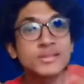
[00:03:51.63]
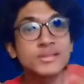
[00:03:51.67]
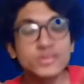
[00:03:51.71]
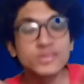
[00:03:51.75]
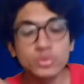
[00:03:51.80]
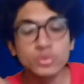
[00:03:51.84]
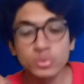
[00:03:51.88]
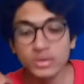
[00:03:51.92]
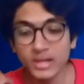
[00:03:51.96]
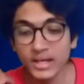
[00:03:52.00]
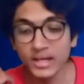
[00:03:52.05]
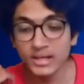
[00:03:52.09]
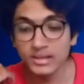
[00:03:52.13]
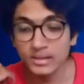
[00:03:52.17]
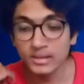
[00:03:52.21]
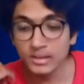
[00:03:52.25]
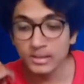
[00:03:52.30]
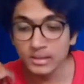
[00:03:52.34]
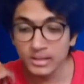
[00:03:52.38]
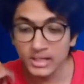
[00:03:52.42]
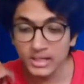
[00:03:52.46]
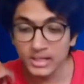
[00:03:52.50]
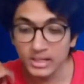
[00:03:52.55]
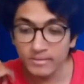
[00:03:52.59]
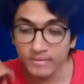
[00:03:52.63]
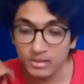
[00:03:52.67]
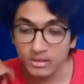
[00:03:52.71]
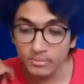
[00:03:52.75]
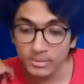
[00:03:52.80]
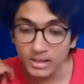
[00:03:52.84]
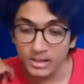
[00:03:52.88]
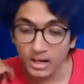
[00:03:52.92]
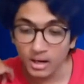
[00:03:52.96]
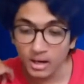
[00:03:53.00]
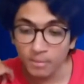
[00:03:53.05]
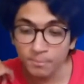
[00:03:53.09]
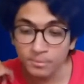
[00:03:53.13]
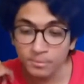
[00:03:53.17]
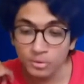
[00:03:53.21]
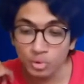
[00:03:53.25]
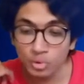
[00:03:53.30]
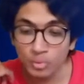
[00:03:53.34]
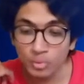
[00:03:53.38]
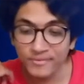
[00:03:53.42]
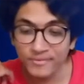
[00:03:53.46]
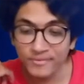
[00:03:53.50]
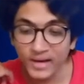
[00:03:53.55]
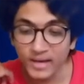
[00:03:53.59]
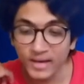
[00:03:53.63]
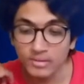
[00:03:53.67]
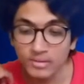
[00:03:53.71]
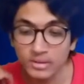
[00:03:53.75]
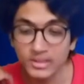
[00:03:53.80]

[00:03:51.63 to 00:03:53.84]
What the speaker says: to 10 years, it will be up to 5 years.